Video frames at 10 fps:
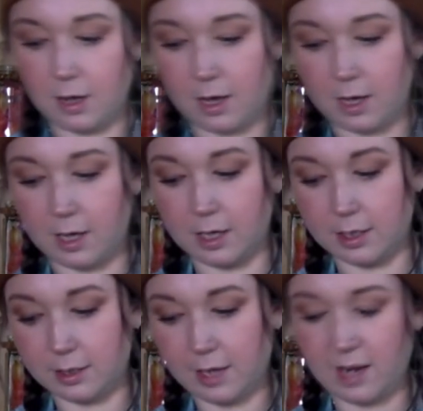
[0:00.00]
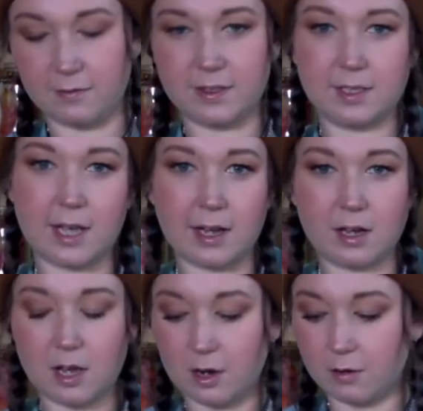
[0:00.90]
uh, kind of, I
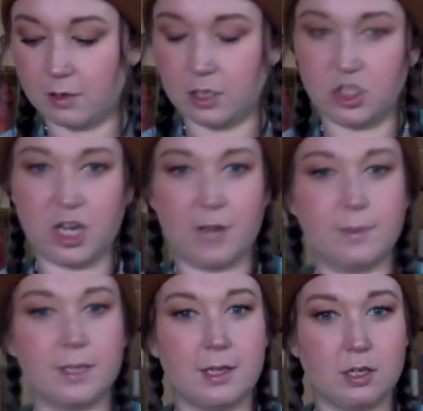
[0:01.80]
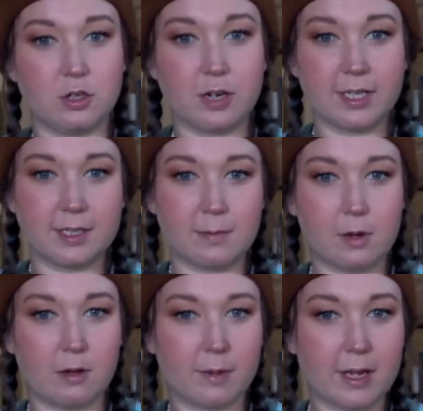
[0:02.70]
cut out the shapes and then traced them
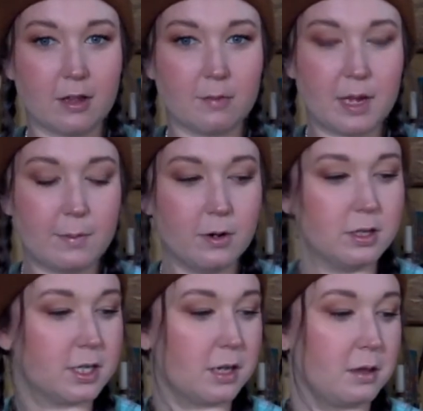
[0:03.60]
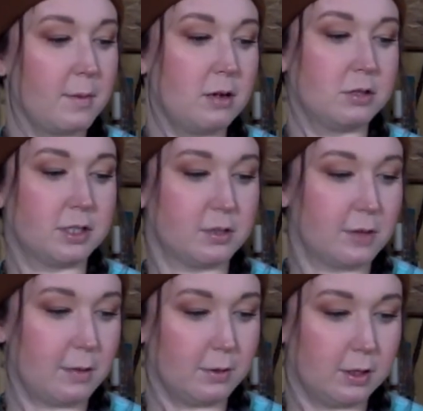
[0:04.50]
on my yellow paper to cut them out just so
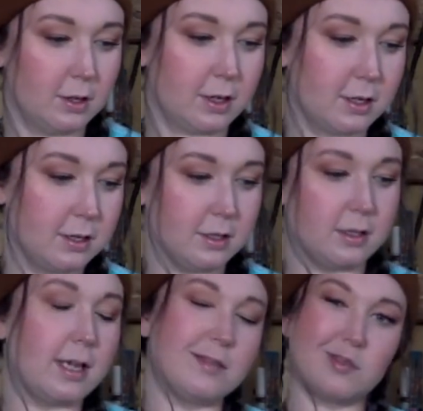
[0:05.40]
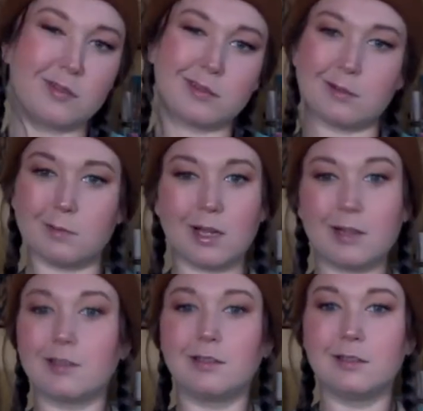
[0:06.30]
they would look nicer because I'm
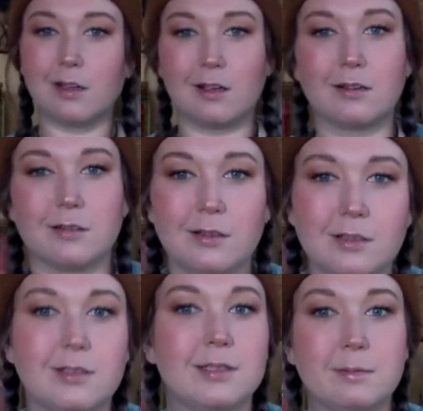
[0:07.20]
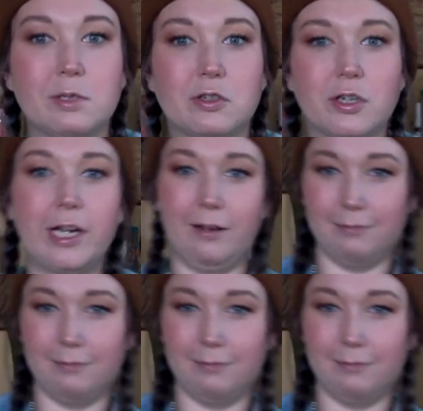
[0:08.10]
not good at symmetry.